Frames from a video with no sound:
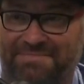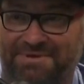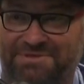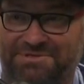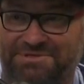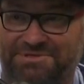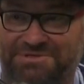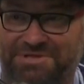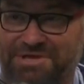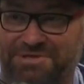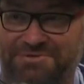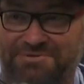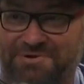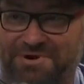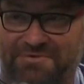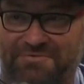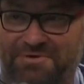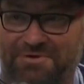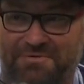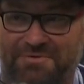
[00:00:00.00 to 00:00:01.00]
just does
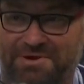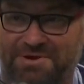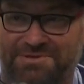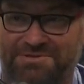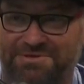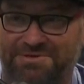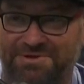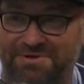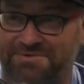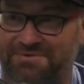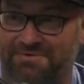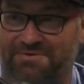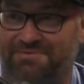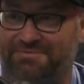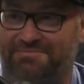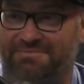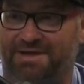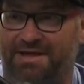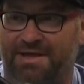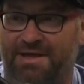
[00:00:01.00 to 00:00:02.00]
whatever you want it to do.
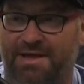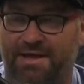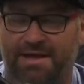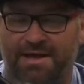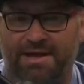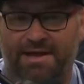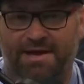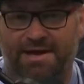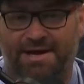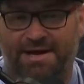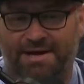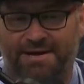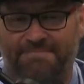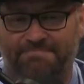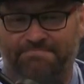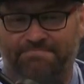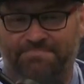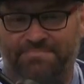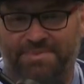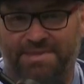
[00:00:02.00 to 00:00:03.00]

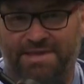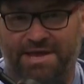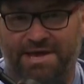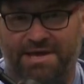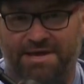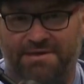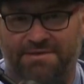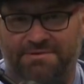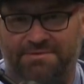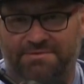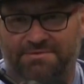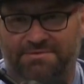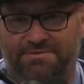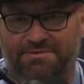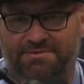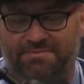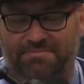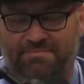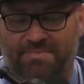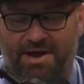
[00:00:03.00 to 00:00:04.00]
And
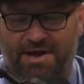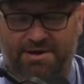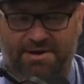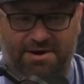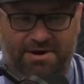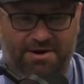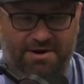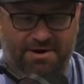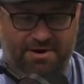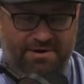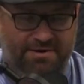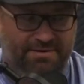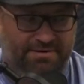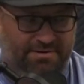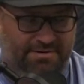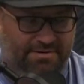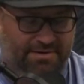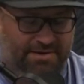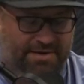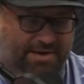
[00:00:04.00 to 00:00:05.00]
my
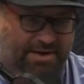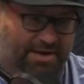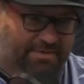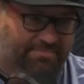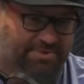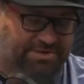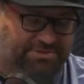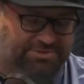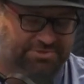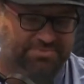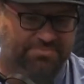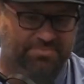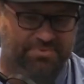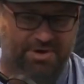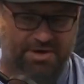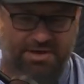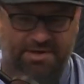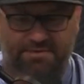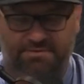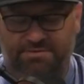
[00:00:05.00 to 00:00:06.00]
car on my
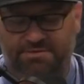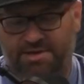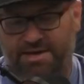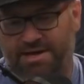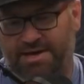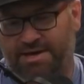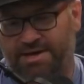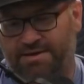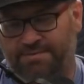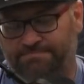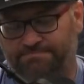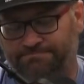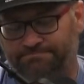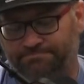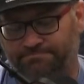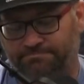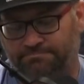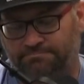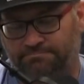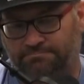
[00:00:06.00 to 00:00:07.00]
Supra,
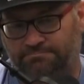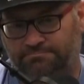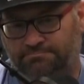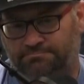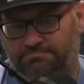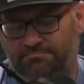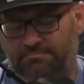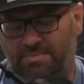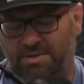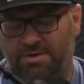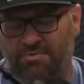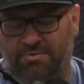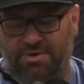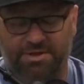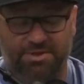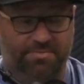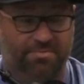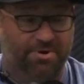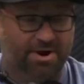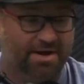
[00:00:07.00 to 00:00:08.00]
one
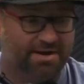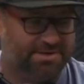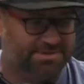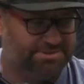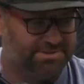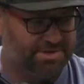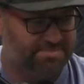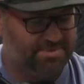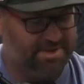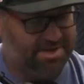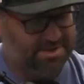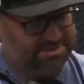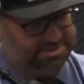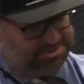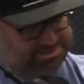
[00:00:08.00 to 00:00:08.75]
of the products I made,